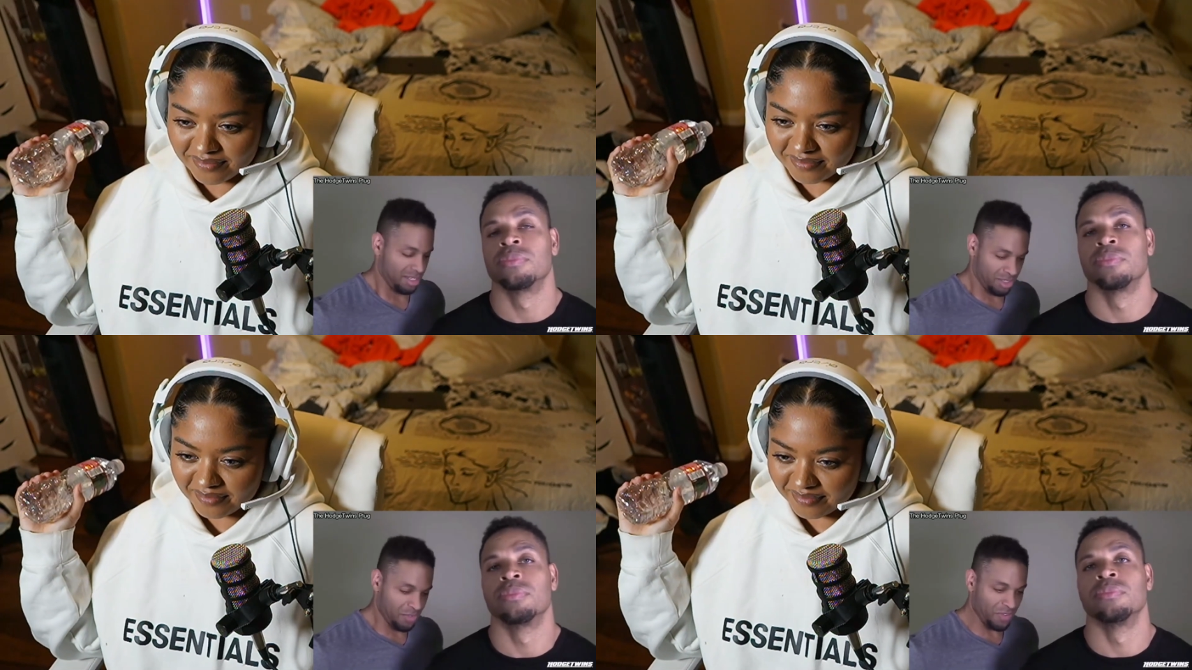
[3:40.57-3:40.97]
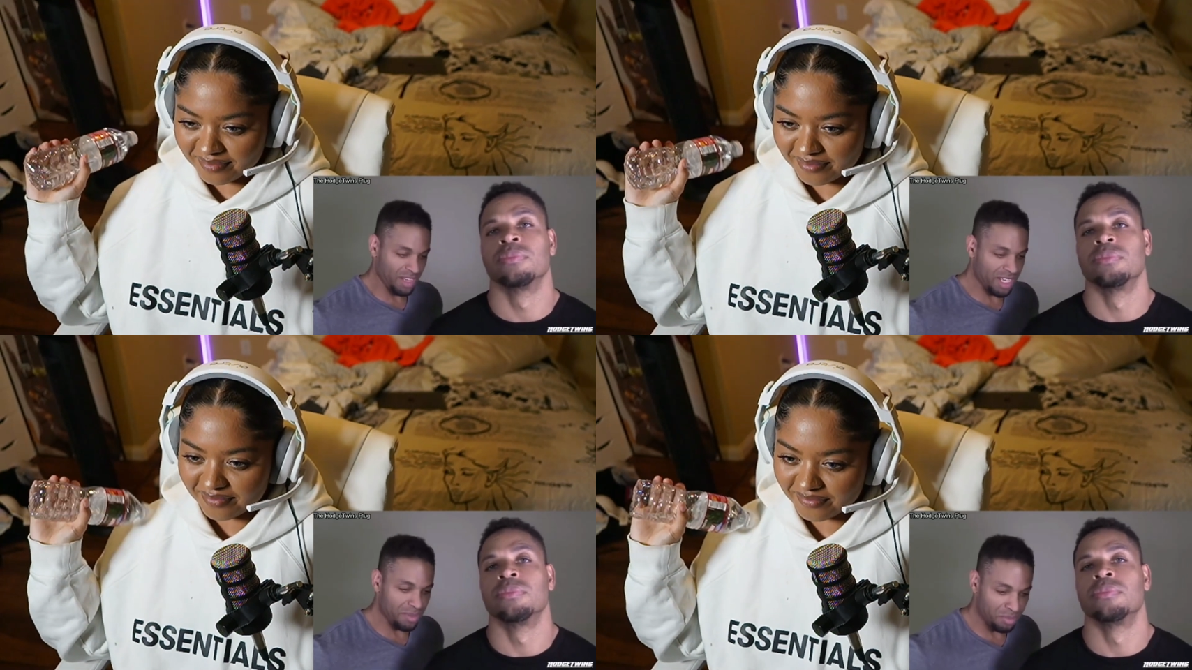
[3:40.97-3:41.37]
Speaker 1: you
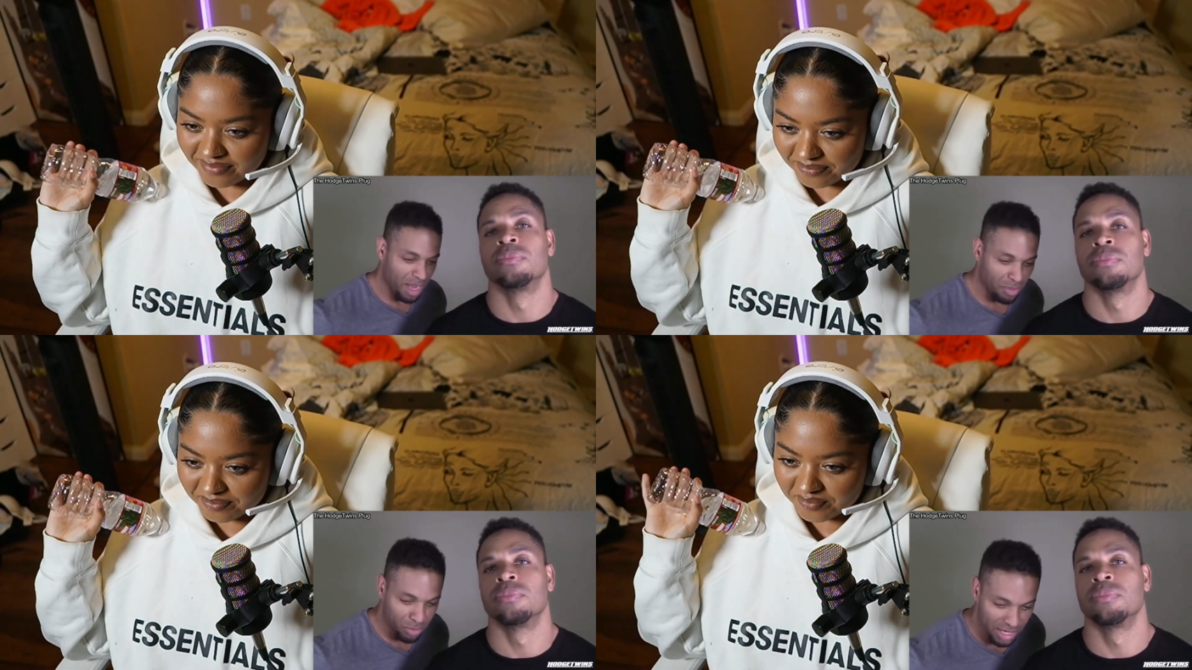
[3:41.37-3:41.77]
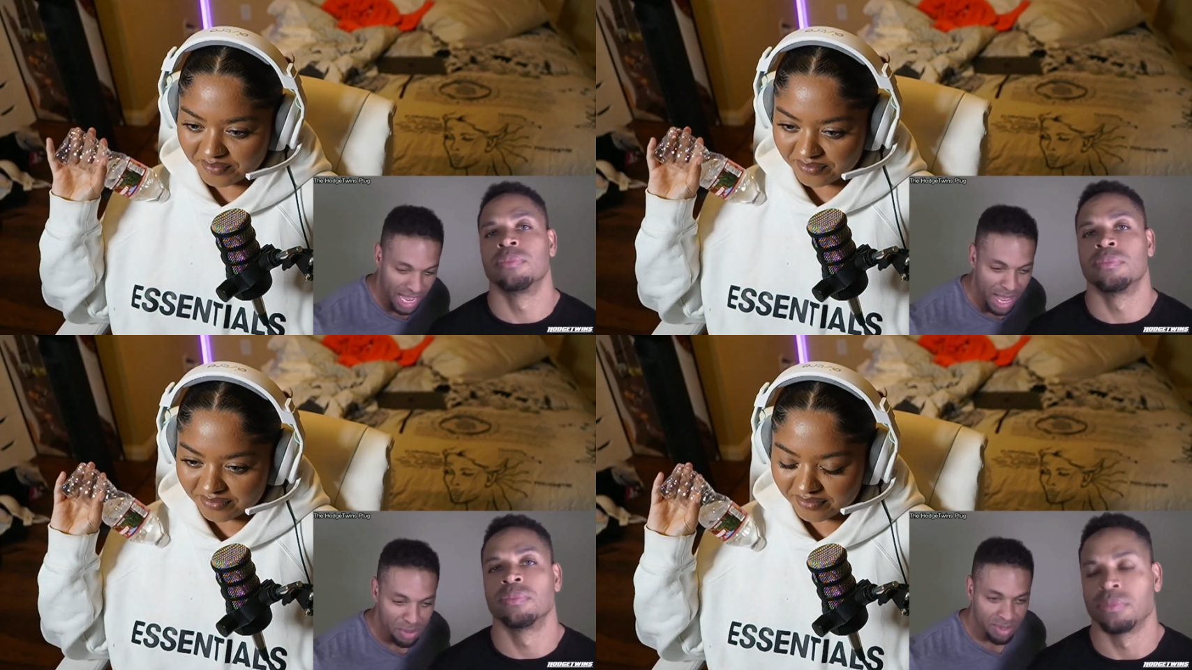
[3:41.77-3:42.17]
forget about what
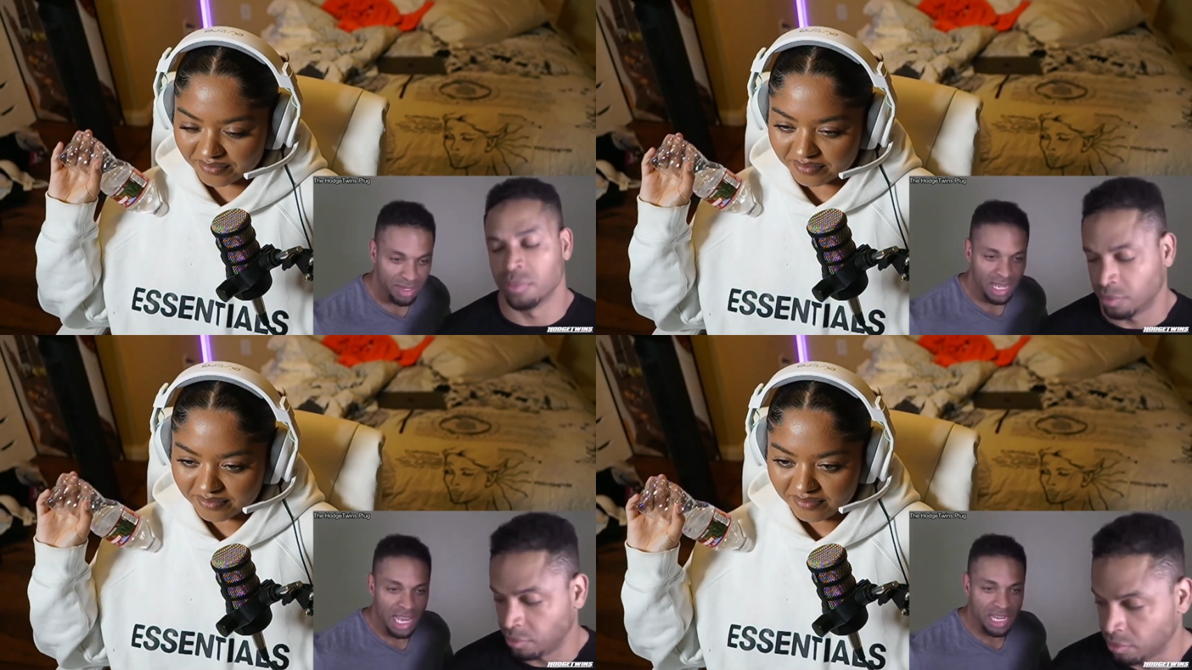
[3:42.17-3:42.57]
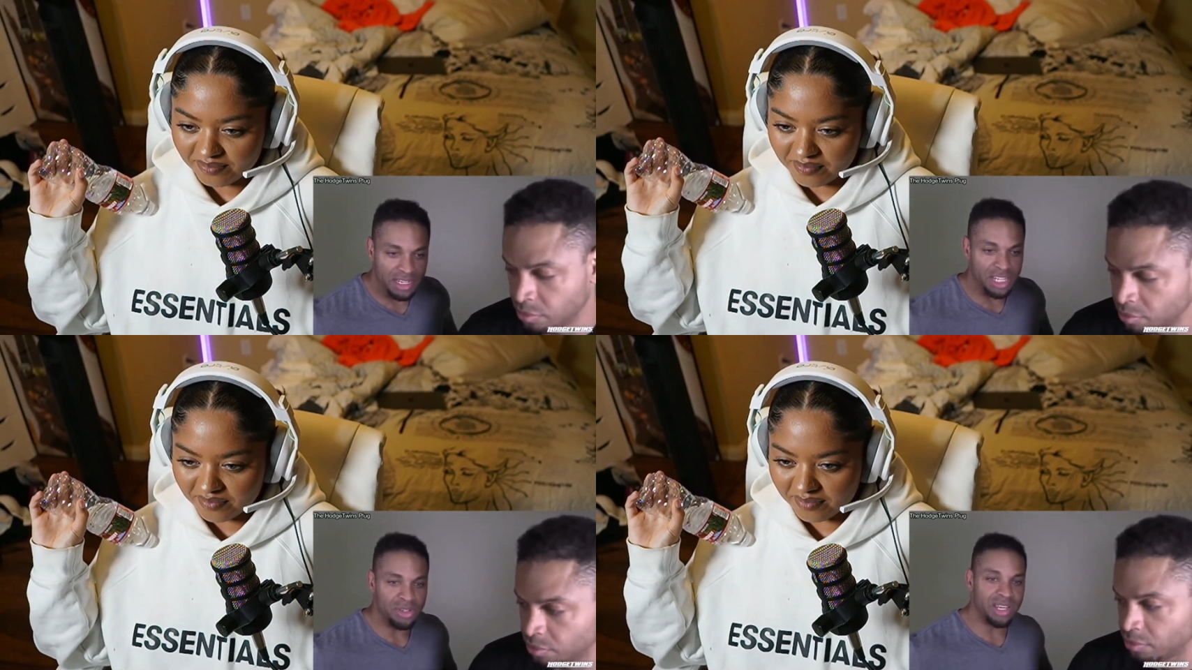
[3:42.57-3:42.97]
happened,
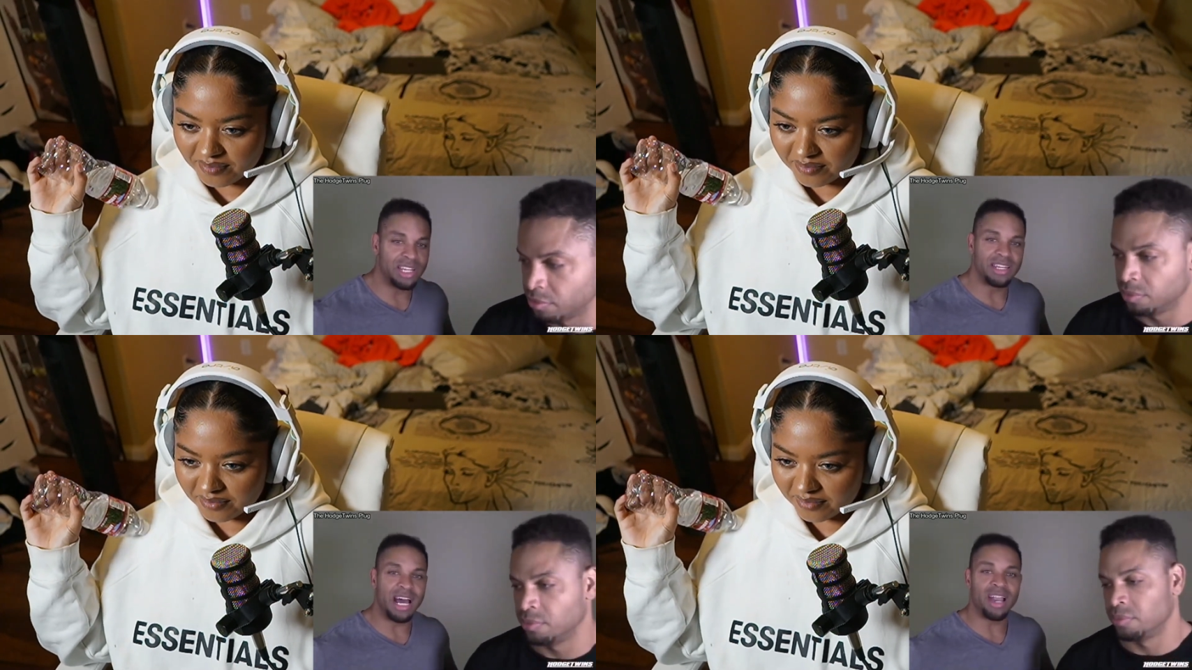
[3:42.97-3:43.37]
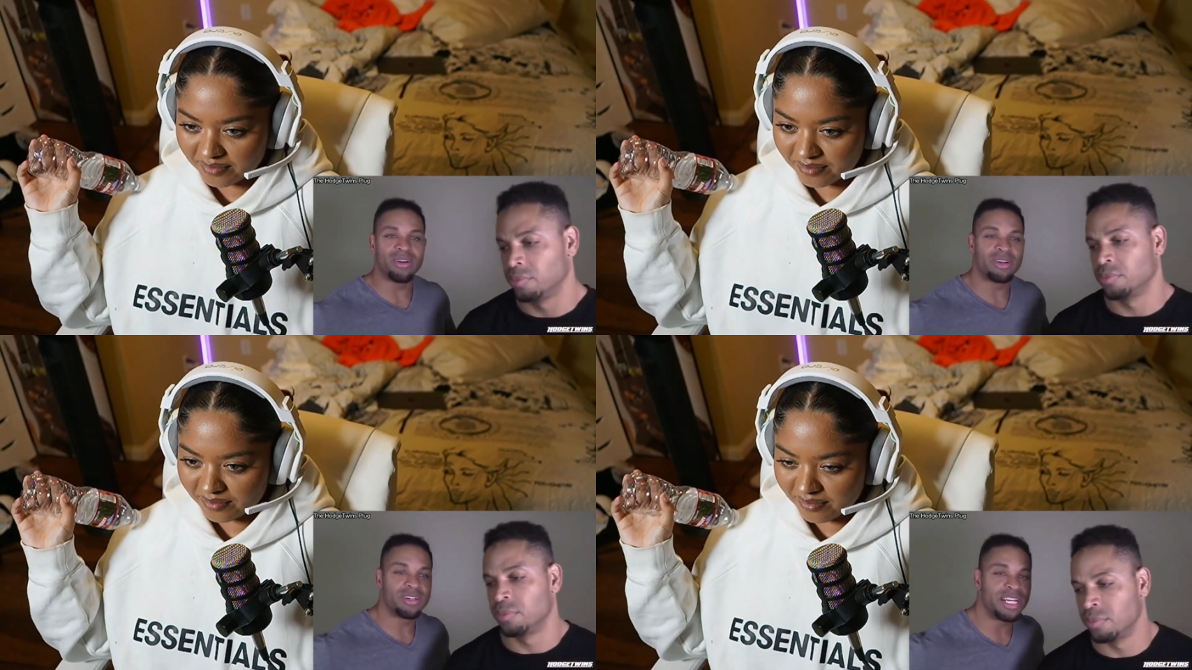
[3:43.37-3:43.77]
and then you get a knock on her.